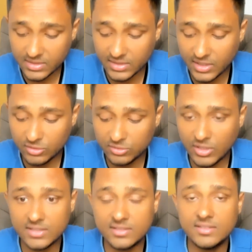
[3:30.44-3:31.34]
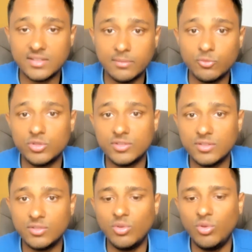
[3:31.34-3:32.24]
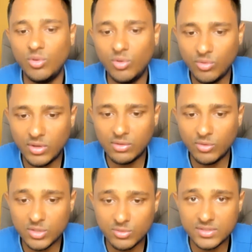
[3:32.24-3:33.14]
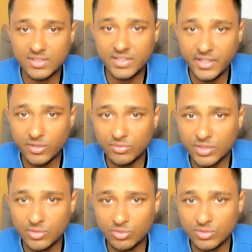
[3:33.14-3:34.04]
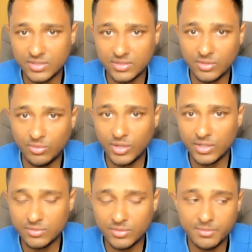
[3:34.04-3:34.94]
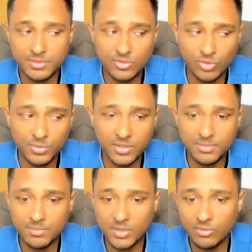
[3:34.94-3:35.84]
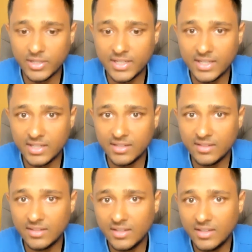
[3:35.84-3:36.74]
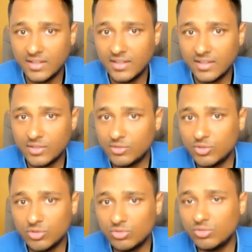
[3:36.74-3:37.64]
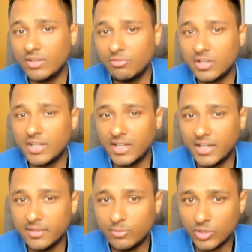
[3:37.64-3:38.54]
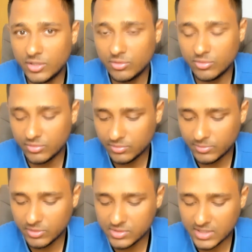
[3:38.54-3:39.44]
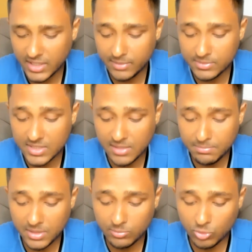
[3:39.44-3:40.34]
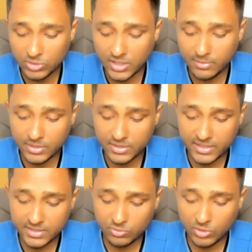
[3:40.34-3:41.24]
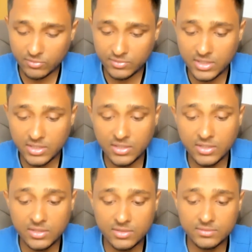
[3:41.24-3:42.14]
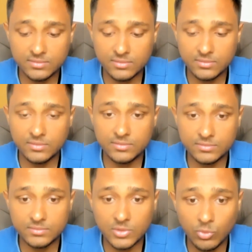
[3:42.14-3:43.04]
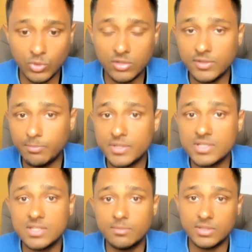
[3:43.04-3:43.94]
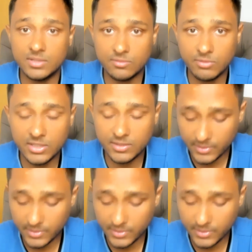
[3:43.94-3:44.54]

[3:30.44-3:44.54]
They also asked the same question. Oh, wow, what was the need of the Krukshetra war? You know, I mean, so many people were killed. You know, you should never kill anybody, you know, because Ahimsa Paramo Dharma, that is one of the uh, one of the principles. Well,